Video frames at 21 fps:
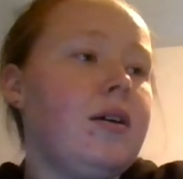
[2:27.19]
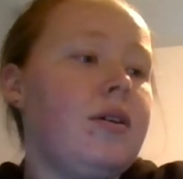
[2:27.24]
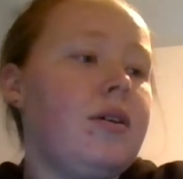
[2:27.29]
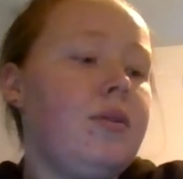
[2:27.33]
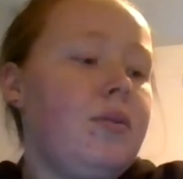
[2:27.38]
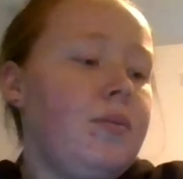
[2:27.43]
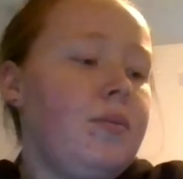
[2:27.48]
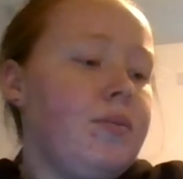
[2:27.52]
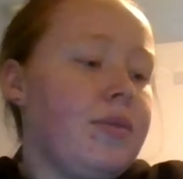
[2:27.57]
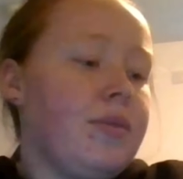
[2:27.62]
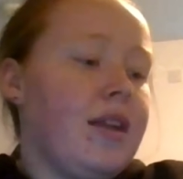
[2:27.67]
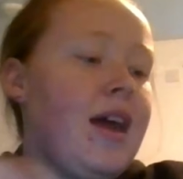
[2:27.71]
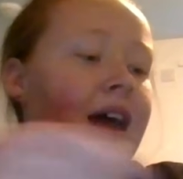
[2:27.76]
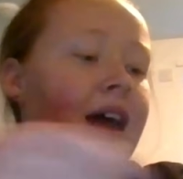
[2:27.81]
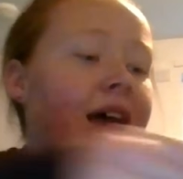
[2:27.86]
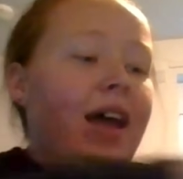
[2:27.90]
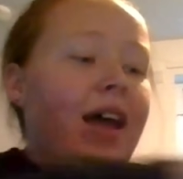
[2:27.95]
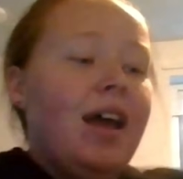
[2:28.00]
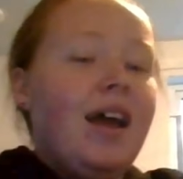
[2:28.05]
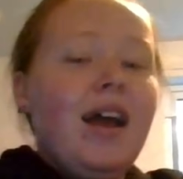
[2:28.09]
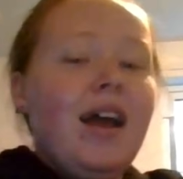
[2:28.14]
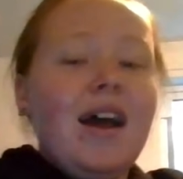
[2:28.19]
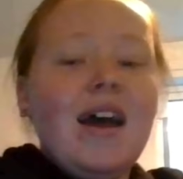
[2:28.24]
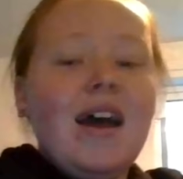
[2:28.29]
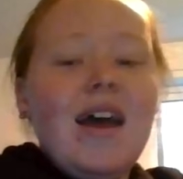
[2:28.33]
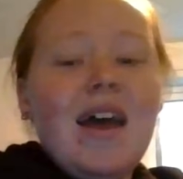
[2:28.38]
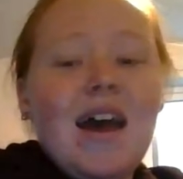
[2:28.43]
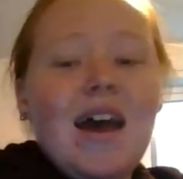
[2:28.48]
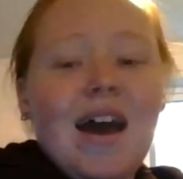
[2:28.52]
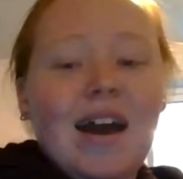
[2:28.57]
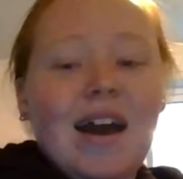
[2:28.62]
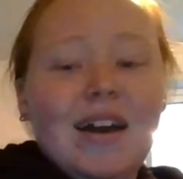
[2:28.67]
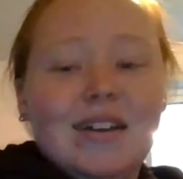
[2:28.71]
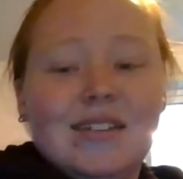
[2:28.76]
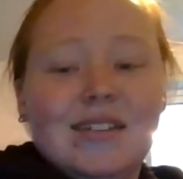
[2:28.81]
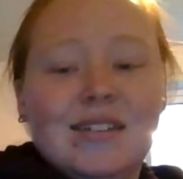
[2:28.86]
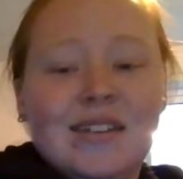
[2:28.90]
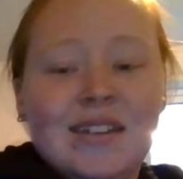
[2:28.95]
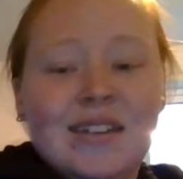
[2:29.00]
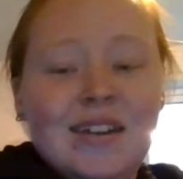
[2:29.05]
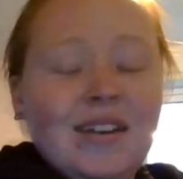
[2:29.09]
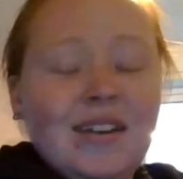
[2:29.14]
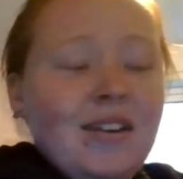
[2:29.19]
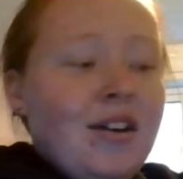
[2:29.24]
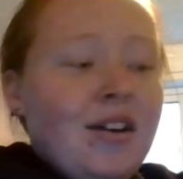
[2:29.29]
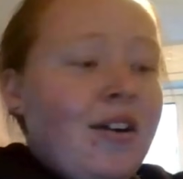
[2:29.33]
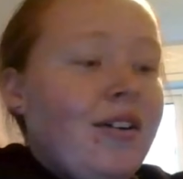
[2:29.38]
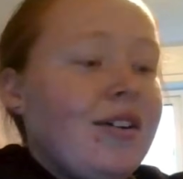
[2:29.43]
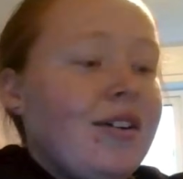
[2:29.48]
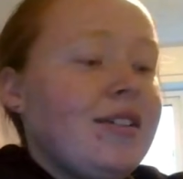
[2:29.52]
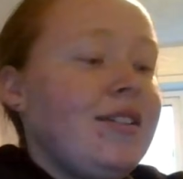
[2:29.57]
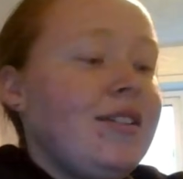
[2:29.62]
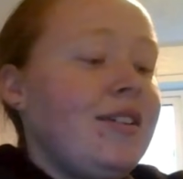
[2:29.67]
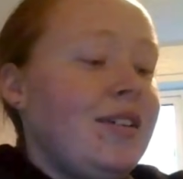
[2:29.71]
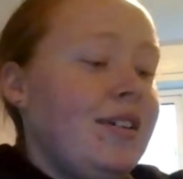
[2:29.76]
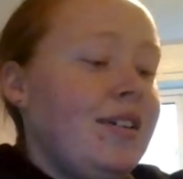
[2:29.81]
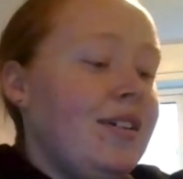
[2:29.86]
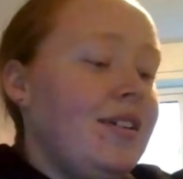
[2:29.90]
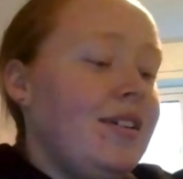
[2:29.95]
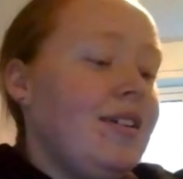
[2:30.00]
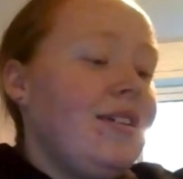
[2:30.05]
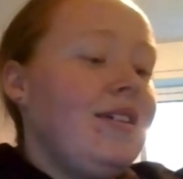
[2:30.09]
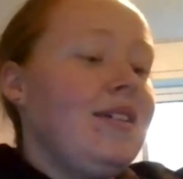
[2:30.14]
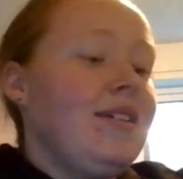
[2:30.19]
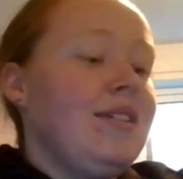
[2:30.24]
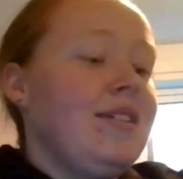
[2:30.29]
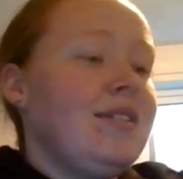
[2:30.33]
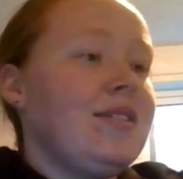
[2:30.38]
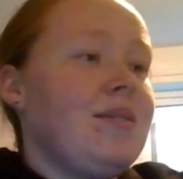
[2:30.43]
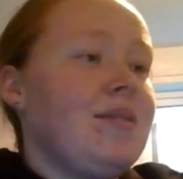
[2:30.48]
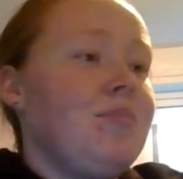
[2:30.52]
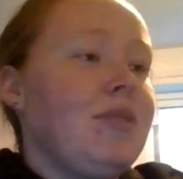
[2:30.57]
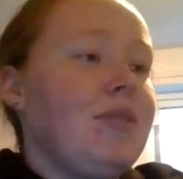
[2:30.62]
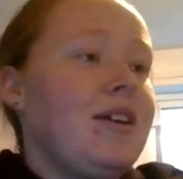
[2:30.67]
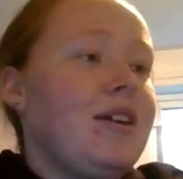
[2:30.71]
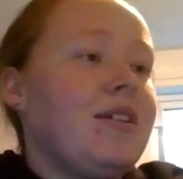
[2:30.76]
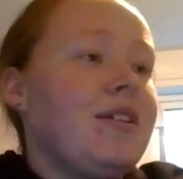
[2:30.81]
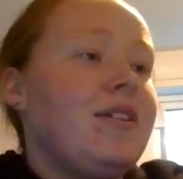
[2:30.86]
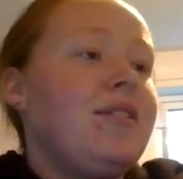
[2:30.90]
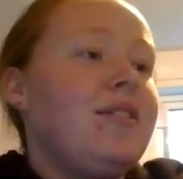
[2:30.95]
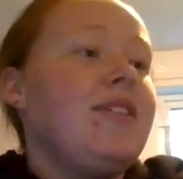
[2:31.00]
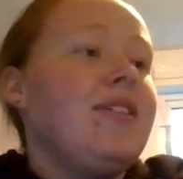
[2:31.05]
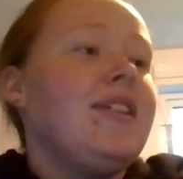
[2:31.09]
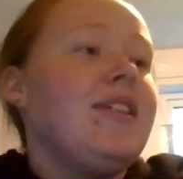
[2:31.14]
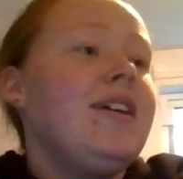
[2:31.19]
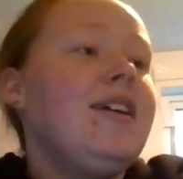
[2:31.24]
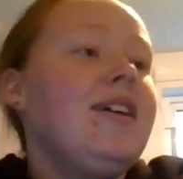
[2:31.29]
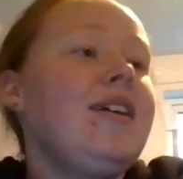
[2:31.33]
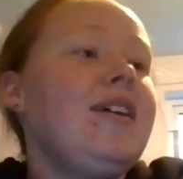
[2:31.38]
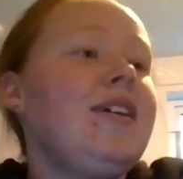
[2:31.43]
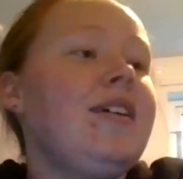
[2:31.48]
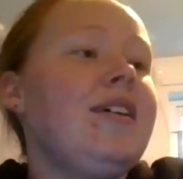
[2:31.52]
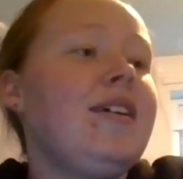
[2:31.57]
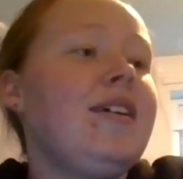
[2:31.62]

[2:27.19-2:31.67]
Oh, accidentally knocked something over there.